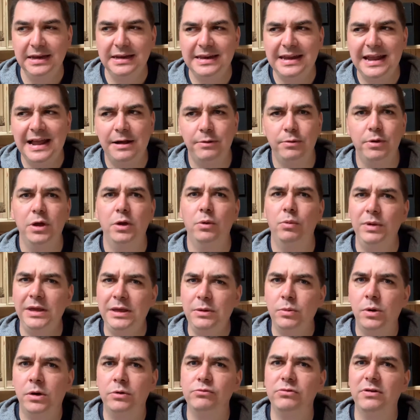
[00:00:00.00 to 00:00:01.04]
Now, we
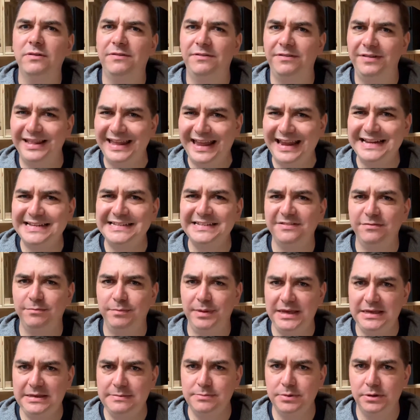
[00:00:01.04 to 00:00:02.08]
want reflective
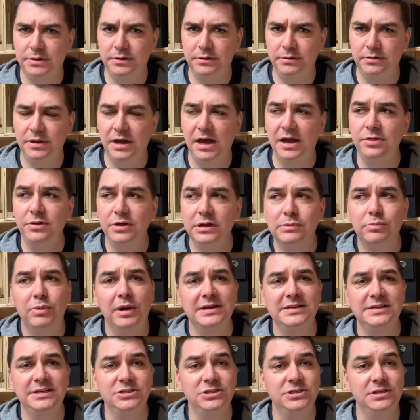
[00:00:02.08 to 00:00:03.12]
people, and those
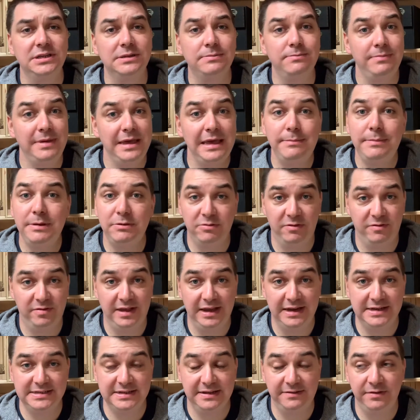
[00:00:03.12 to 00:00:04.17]
practitioners may be
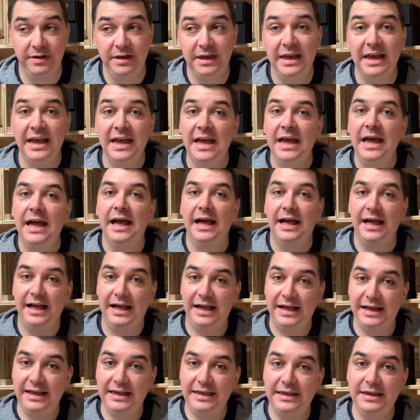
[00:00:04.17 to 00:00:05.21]
reflective.
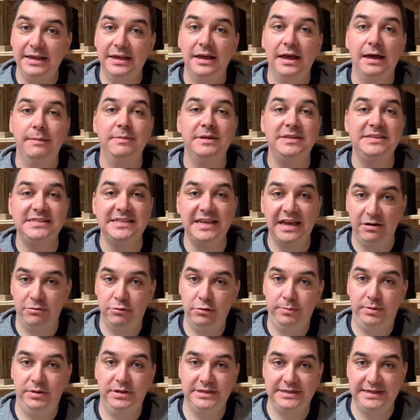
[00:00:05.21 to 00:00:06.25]
I am a
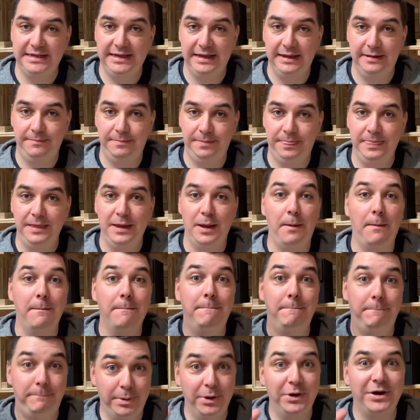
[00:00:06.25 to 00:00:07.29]
terrible singer,
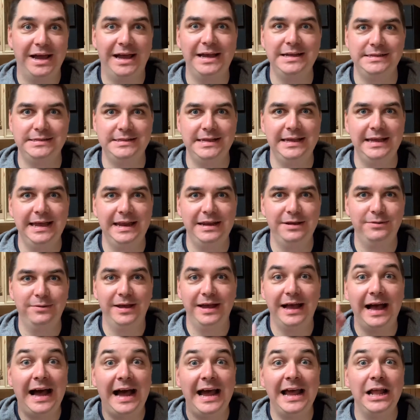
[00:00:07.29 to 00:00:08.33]
but I sing anyway.
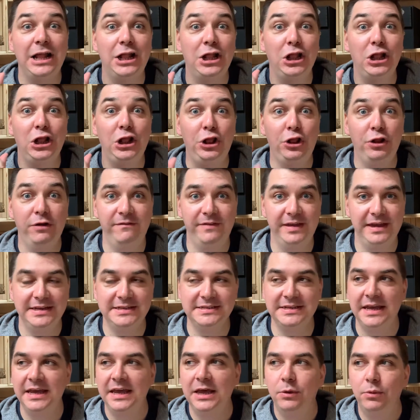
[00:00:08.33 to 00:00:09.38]
I love
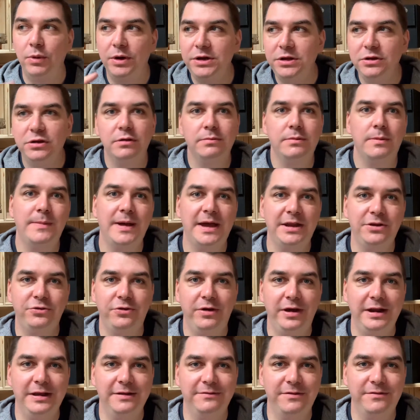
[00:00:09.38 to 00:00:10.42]
it. When you come on my
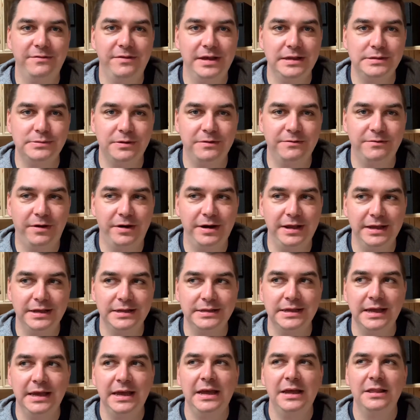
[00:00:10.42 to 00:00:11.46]
training for Phase 1
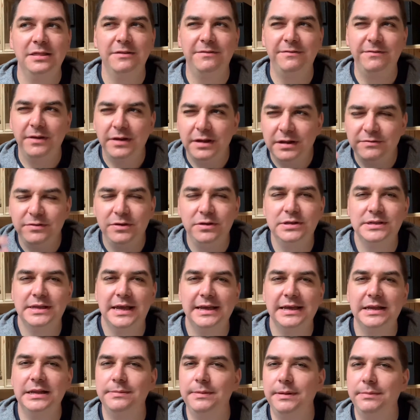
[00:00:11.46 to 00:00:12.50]
Phonics, the first few
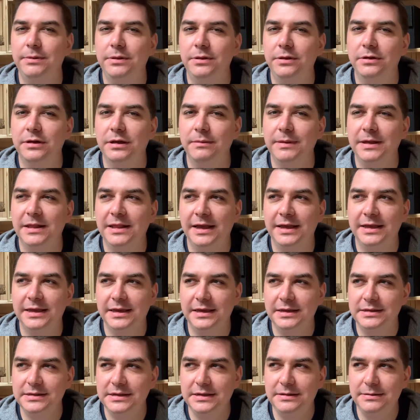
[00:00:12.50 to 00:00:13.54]
seconds people look at me like,
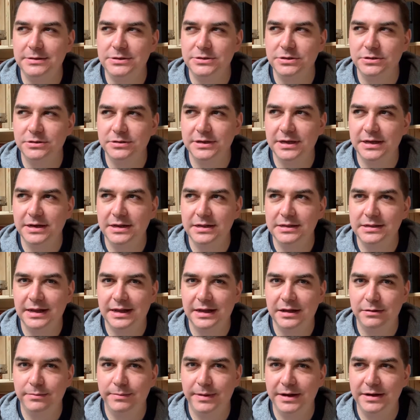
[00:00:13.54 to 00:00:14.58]
is he joking? Is that
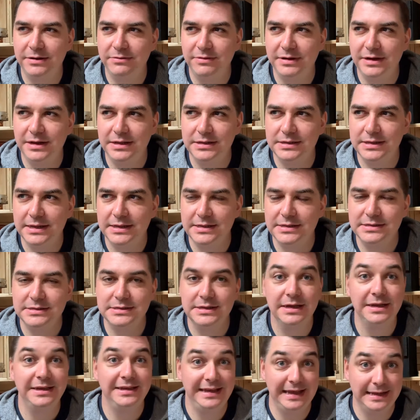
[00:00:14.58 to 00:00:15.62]
how bad he really sings?
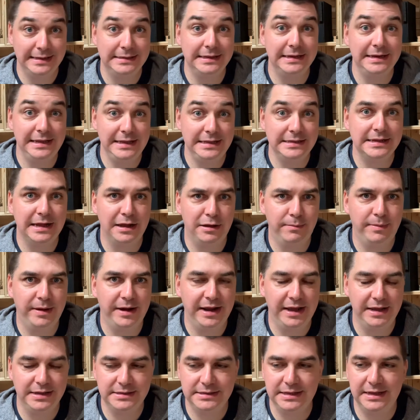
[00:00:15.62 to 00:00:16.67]
Yes, that is how bad
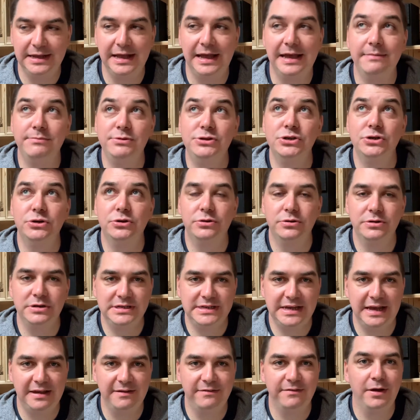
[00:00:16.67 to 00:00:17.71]
I sing. I am tone
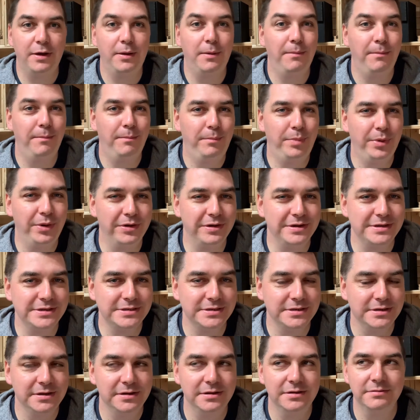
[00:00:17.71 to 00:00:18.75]
deaf, but
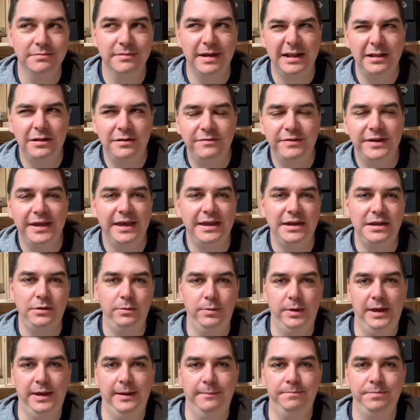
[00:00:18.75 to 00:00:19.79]
I love it
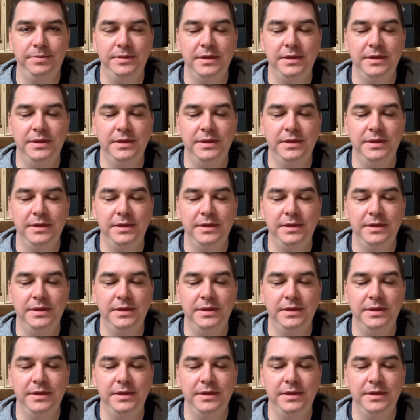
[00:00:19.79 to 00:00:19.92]
anyway.